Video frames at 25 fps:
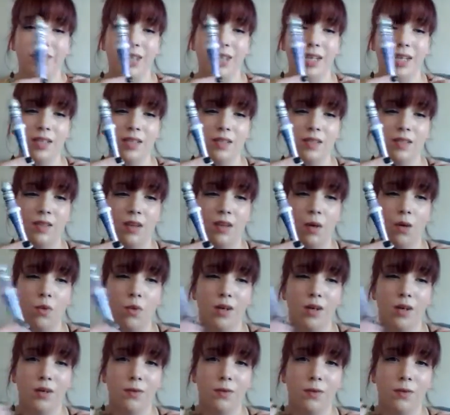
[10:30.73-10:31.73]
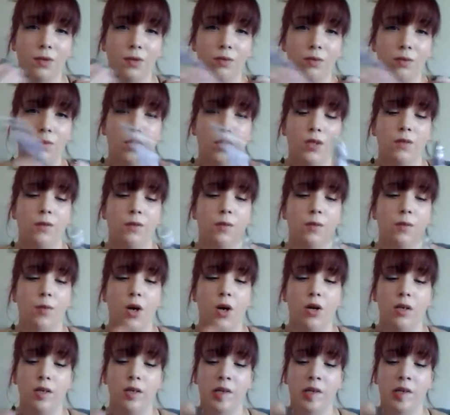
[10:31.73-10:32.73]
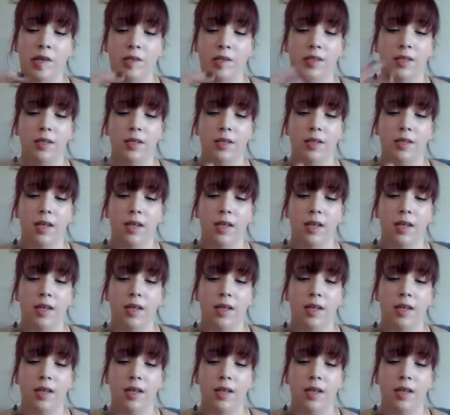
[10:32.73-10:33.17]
It is a wonderful, wonderful product,